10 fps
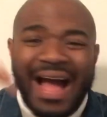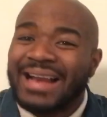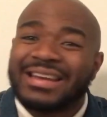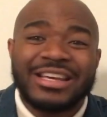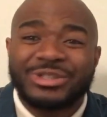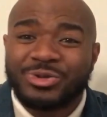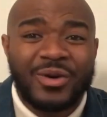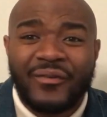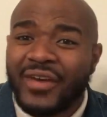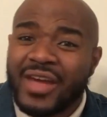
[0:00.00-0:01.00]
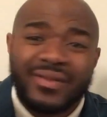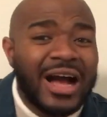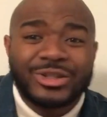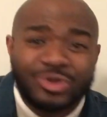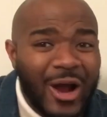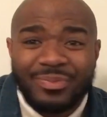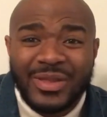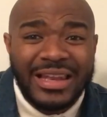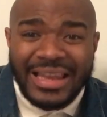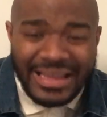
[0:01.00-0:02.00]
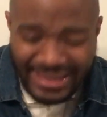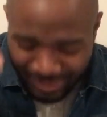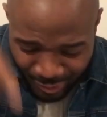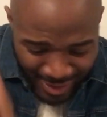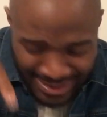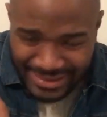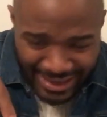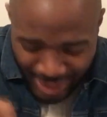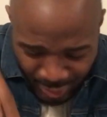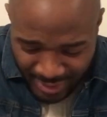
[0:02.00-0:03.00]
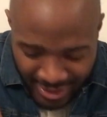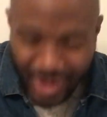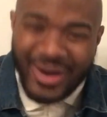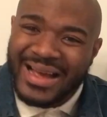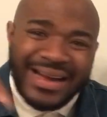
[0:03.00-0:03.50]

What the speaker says: I did you a favor. I dropped the link right down there.